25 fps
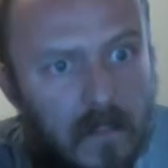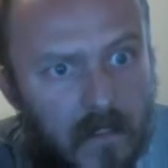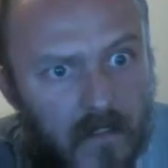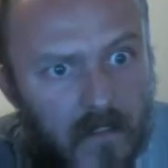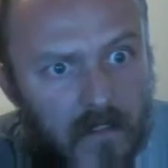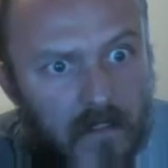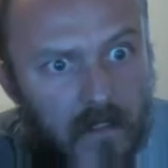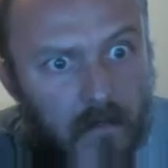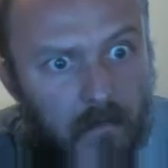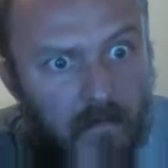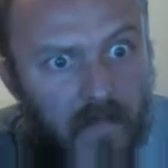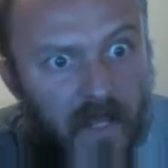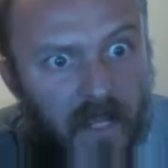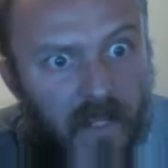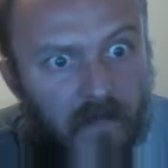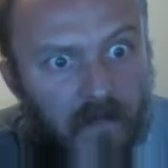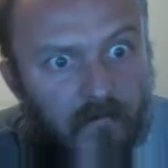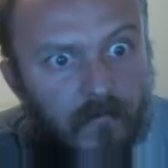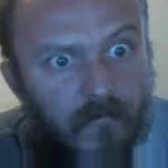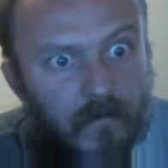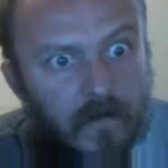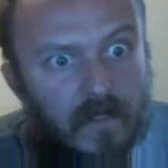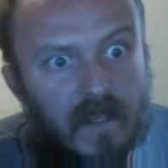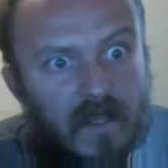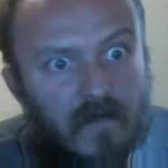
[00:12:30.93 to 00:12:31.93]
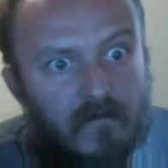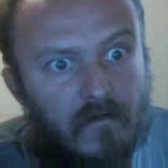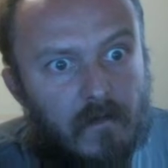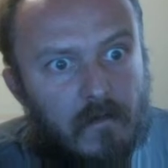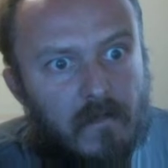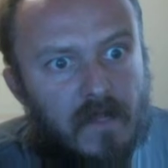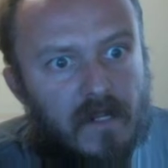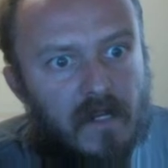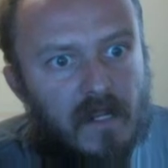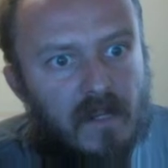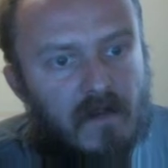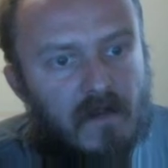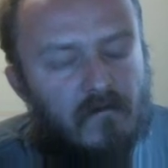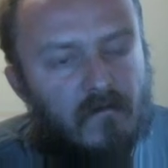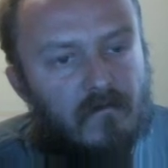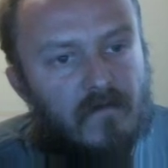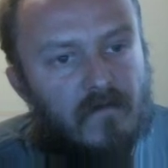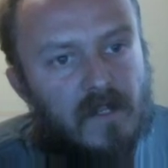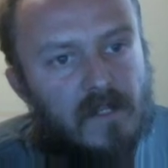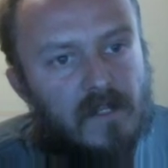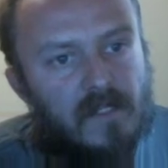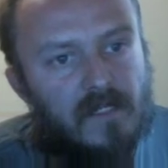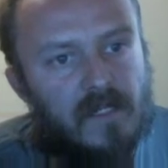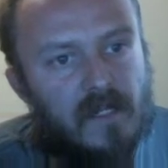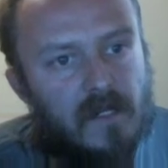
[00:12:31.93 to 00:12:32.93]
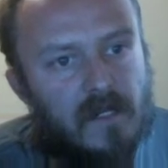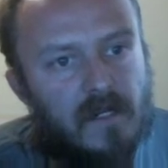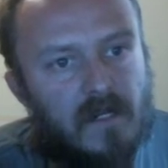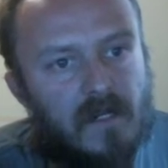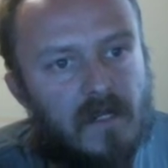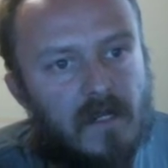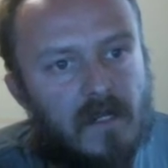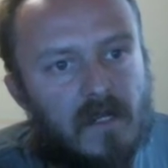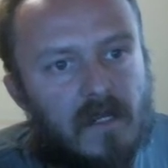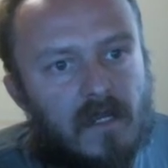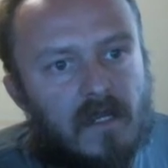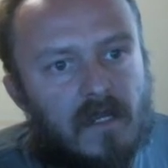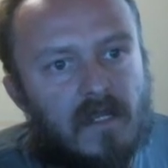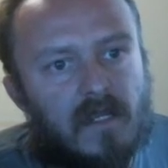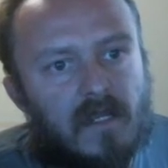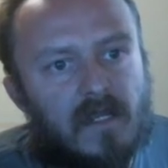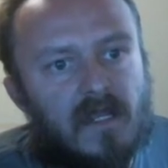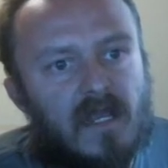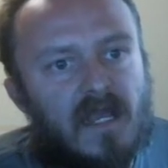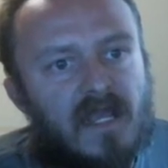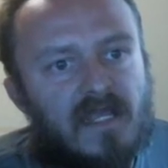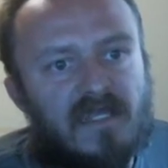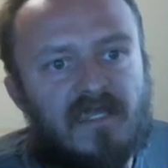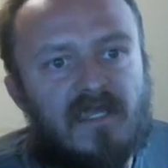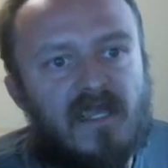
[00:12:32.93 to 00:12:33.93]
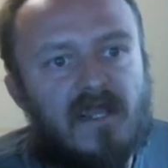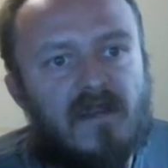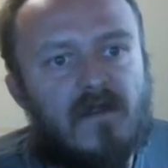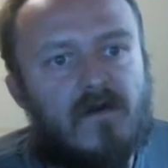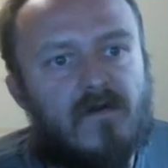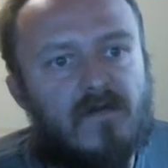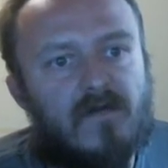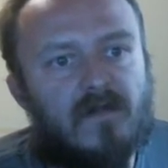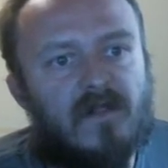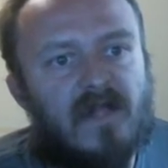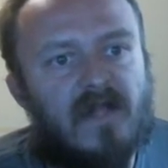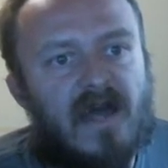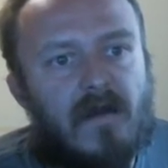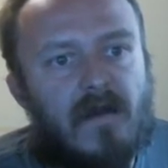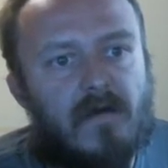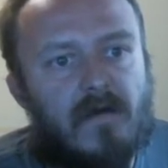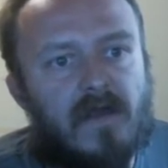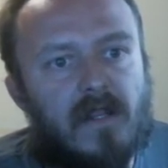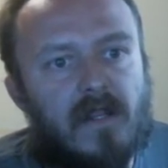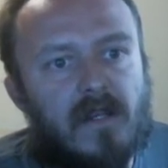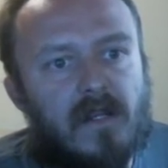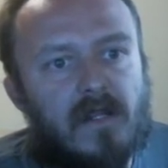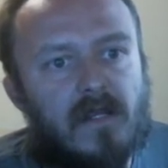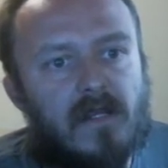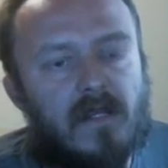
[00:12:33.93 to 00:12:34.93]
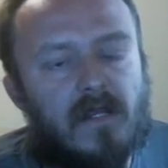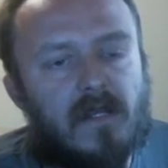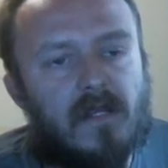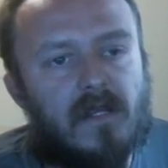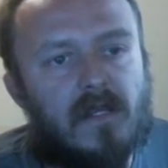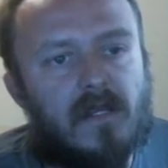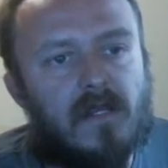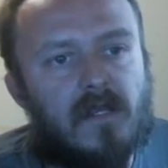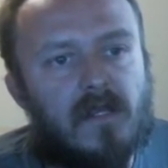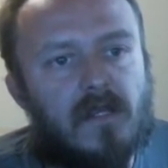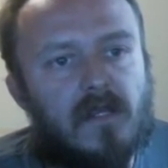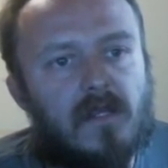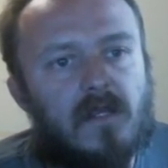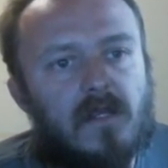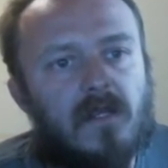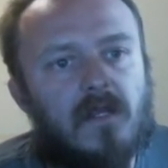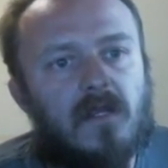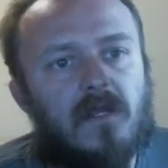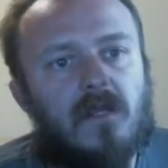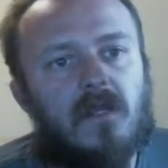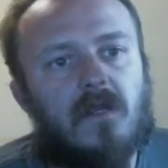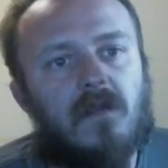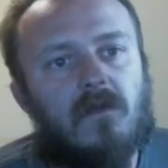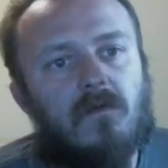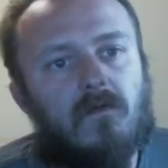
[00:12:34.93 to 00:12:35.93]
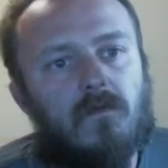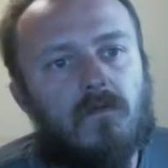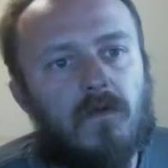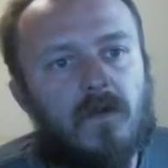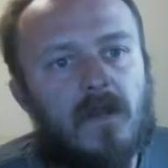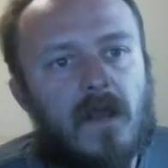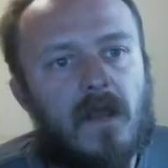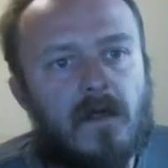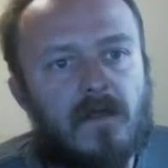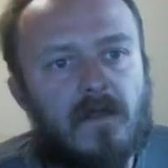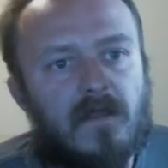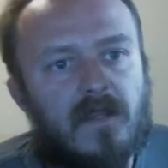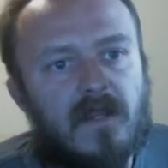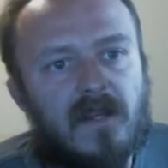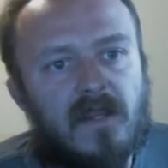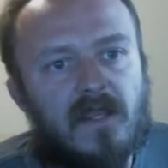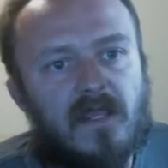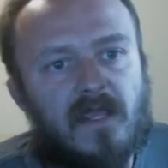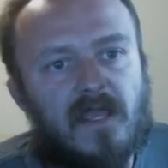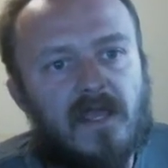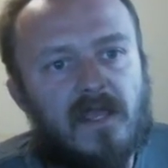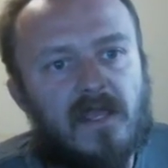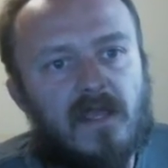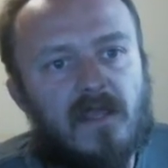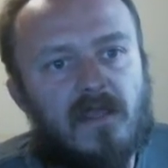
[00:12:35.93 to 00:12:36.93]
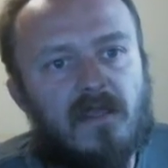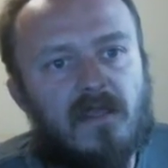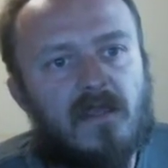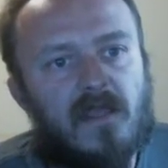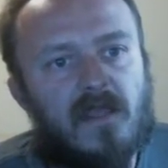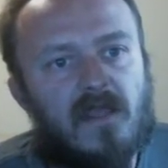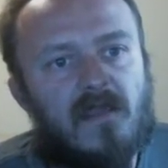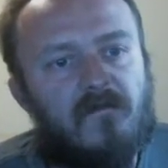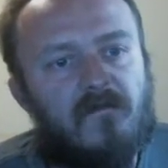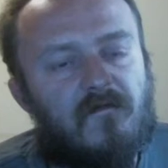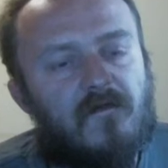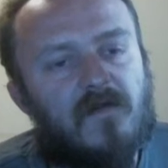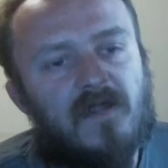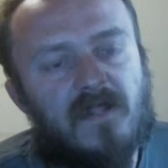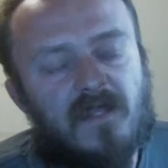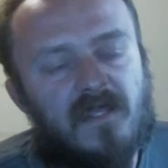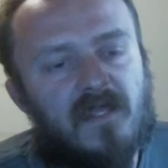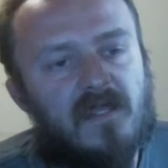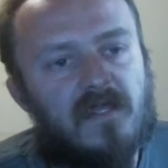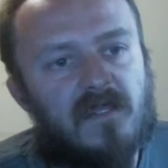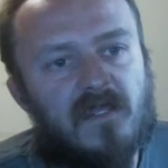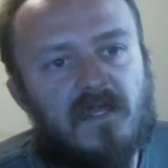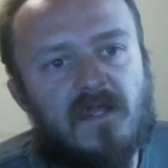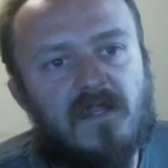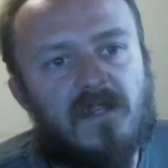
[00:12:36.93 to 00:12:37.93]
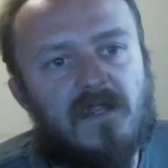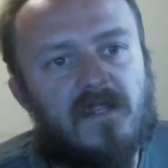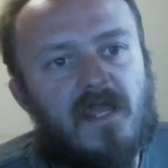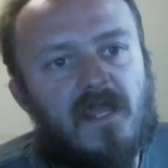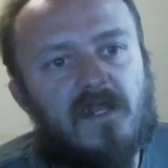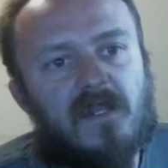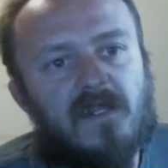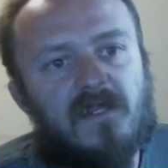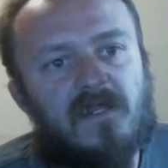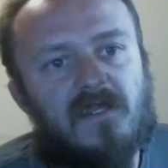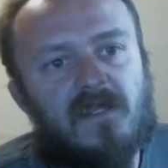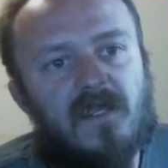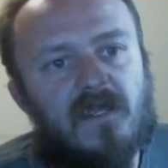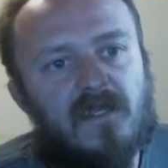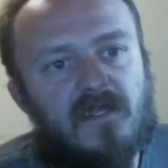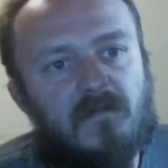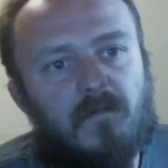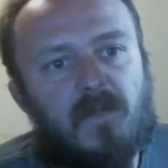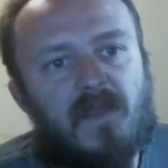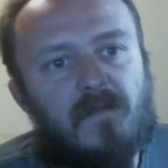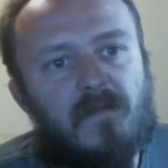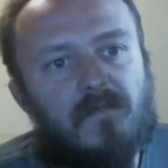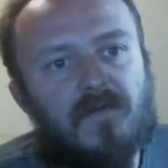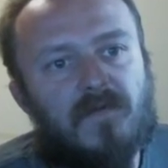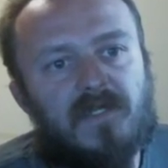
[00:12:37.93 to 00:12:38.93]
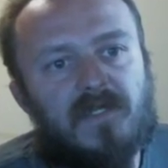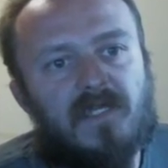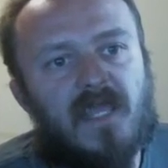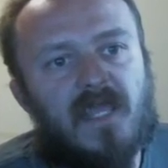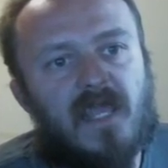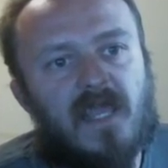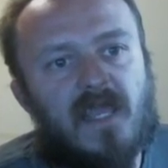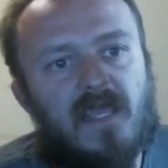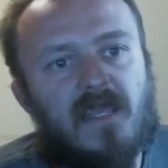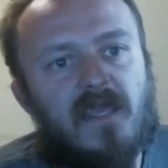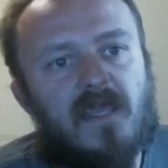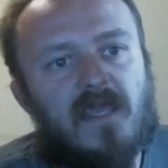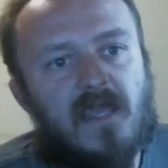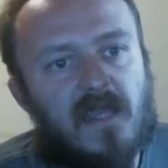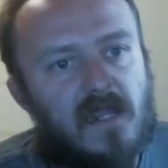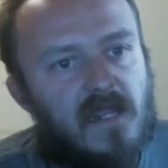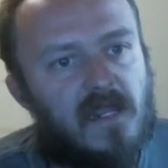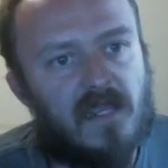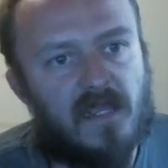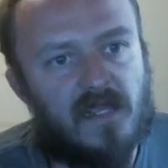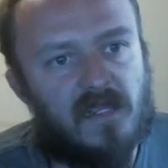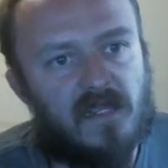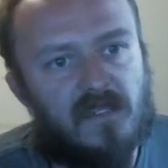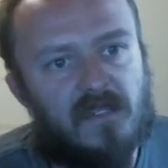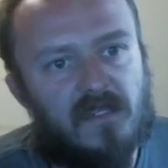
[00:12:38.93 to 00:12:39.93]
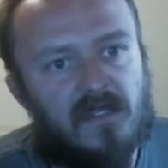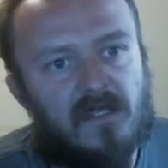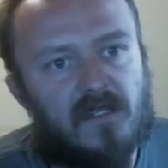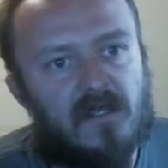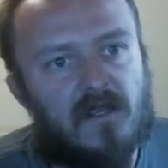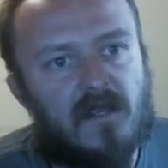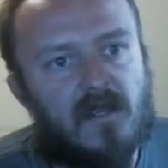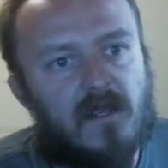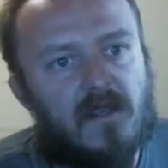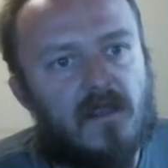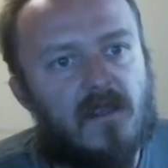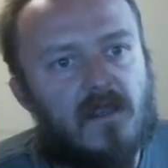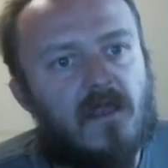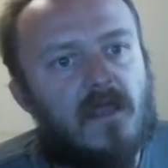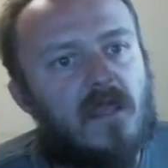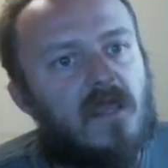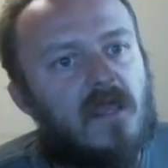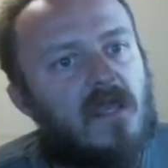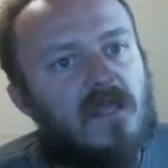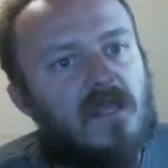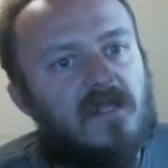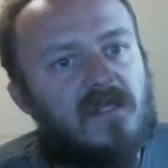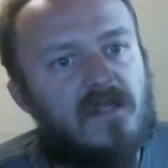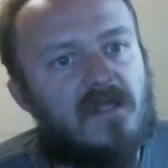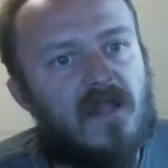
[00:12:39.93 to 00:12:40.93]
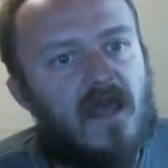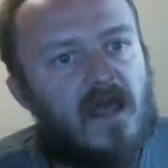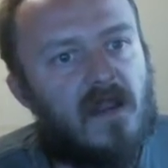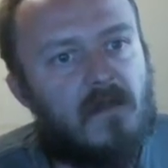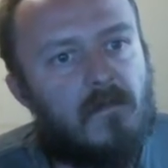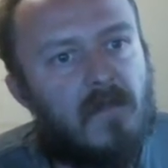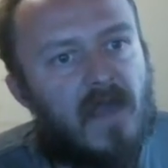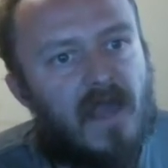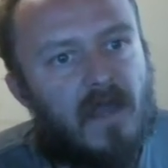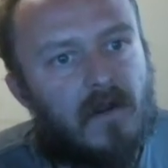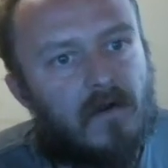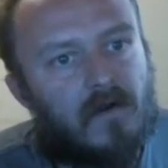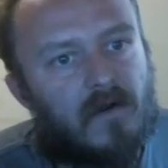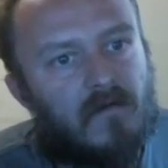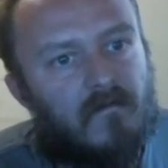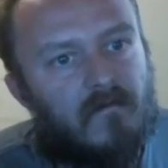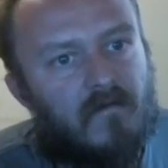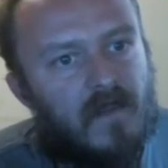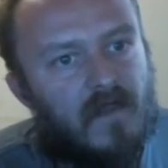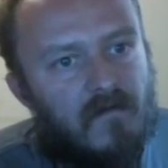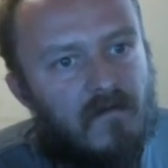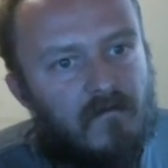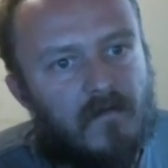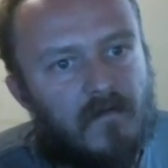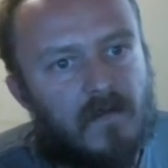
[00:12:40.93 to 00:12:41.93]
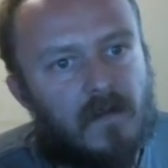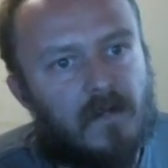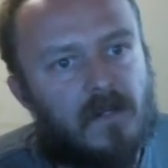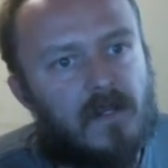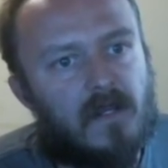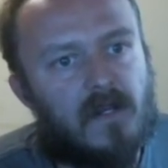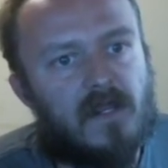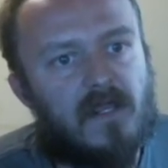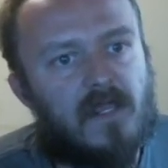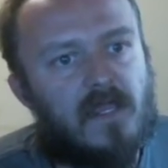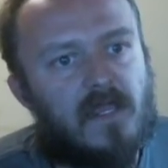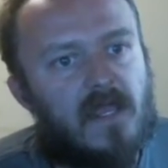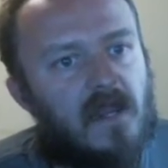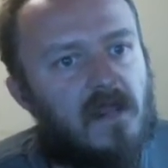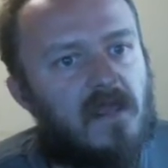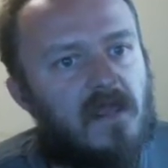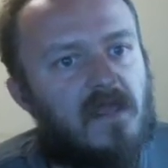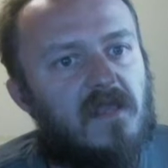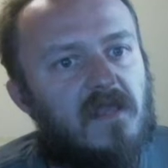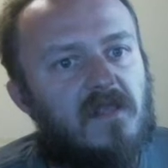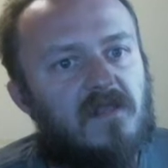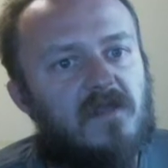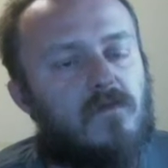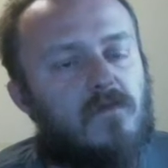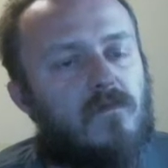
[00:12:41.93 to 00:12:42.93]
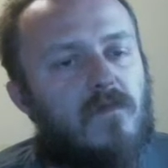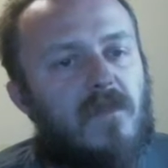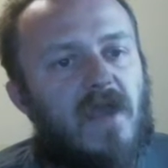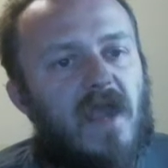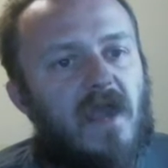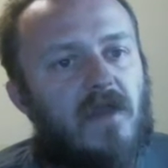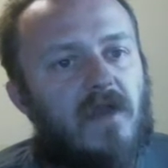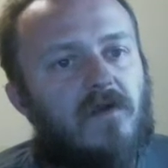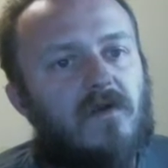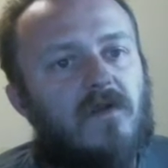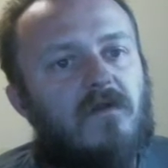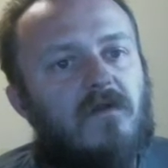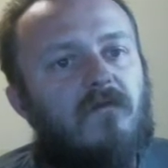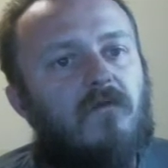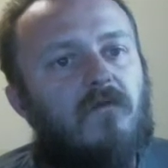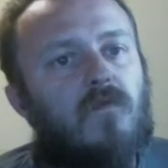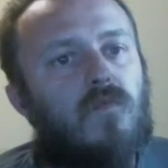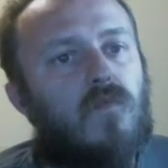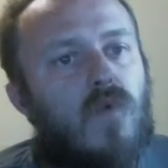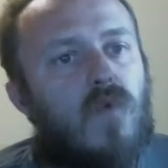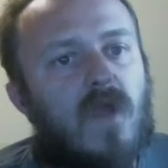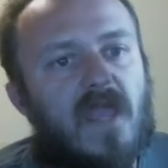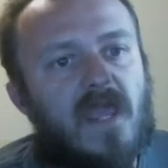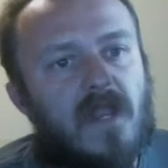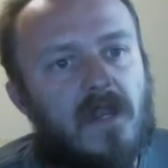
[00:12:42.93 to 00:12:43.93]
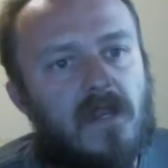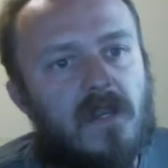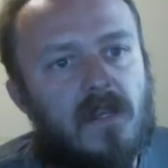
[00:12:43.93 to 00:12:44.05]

to beg for government intervention. I say don't allow it. We're all going to get, if it's as contagious as people say it is, it's not a matter of if you're going to get it, it's a matter of when.